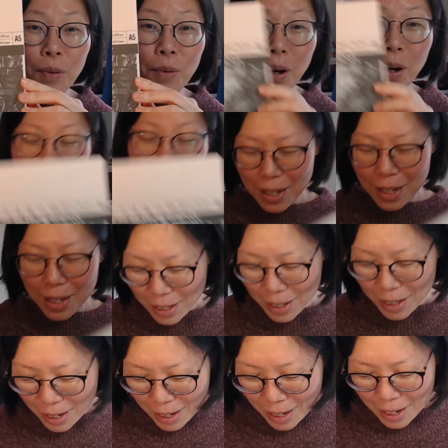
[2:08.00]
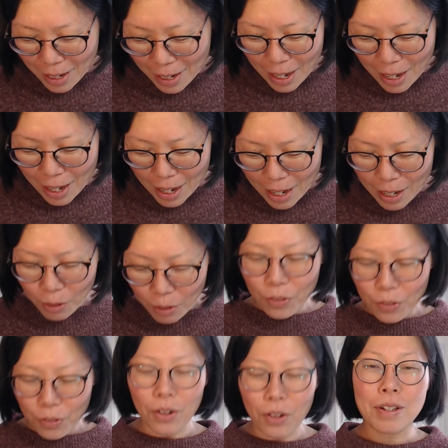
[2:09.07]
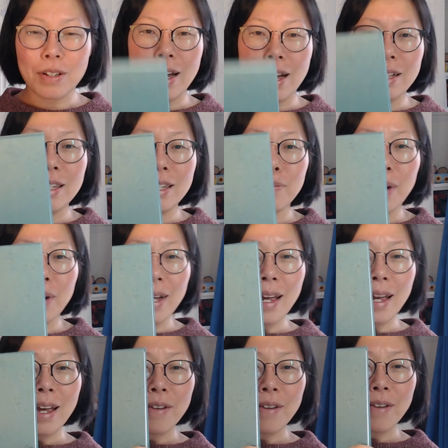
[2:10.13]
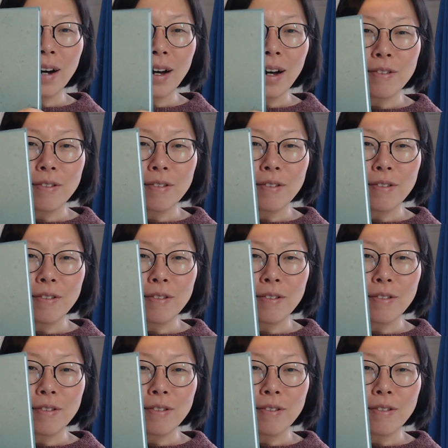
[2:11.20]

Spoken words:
one. And of course, I need my A5